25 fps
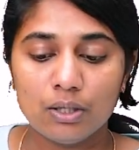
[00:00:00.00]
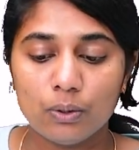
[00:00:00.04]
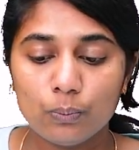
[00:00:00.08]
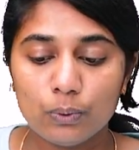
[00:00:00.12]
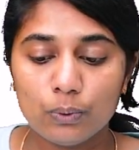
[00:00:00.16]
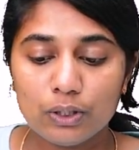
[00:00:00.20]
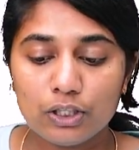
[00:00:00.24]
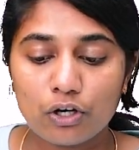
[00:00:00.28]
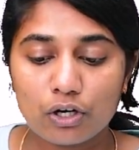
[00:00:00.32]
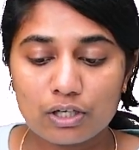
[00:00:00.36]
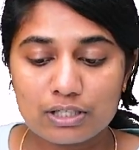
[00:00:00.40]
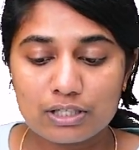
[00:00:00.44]

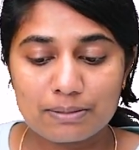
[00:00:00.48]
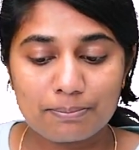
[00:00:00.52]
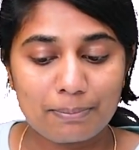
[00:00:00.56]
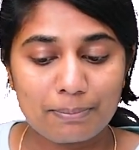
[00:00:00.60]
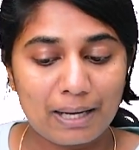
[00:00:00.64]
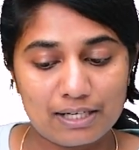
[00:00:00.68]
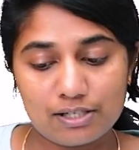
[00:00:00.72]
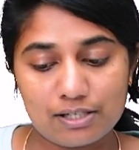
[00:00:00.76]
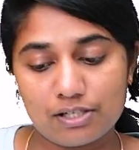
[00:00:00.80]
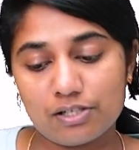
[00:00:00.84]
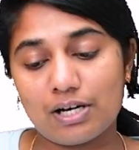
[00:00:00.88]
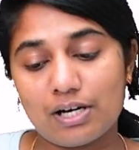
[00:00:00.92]
will not
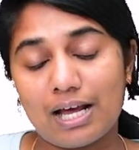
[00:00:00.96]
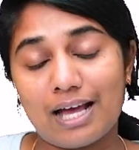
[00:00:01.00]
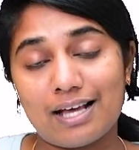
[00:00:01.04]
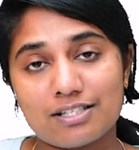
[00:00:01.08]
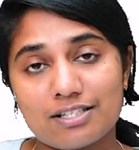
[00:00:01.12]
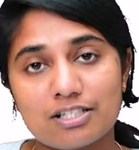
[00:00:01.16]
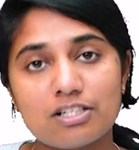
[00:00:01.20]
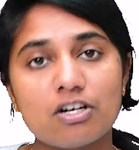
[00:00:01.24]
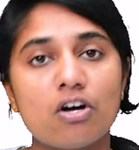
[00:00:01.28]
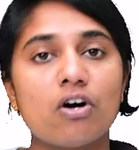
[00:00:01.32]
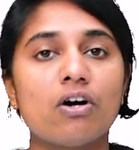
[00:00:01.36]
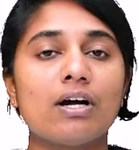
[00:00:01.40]
matter
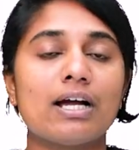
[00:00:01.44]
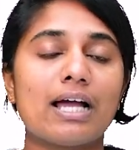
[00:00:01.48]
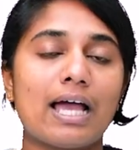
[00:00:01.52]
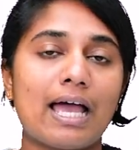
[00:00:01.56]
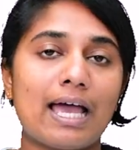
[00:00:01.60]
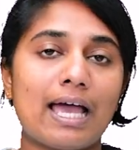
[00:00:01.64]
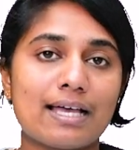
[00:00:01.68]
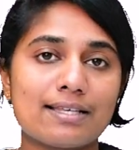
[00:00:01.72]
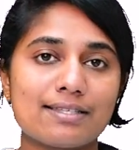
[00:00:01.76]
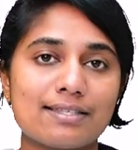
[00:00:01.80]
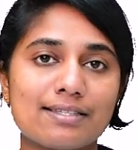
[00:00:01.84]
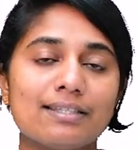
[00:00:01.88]
as long
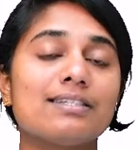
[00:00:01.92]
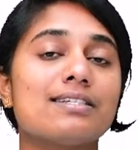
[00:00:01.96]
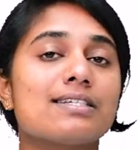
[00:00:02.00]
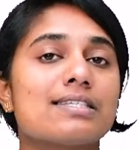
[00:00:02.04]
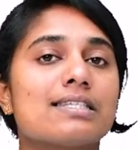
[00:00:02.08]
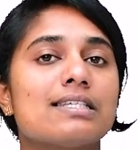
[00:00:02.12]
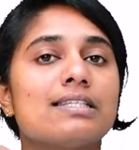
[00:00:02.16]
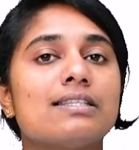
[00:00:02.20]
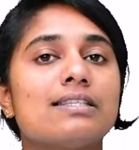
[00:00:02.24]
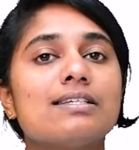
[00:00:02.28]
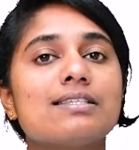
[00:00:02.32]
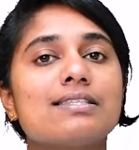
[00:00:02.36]
as it
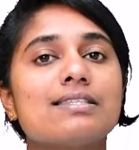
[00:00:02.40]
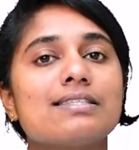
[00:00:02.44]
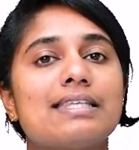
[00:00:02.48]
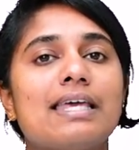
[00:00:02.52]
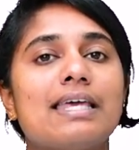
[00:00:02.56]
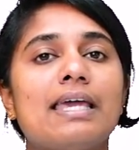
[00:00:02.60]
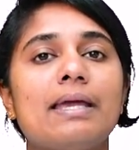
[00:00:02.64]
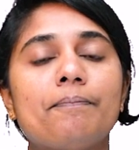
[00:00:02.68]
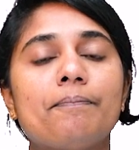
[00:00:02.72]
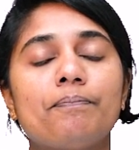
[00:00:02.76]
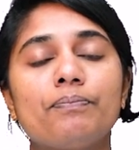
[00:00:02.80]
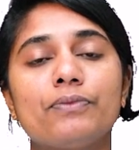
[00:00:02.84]
is in the
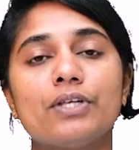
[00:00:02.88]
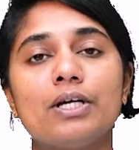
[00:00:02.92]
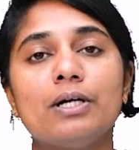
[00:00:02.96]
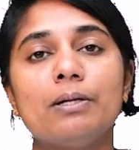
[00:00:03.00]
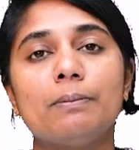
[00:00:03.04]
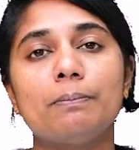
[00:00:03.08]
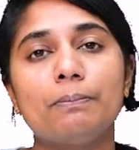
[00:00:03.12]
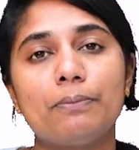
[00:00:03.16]
same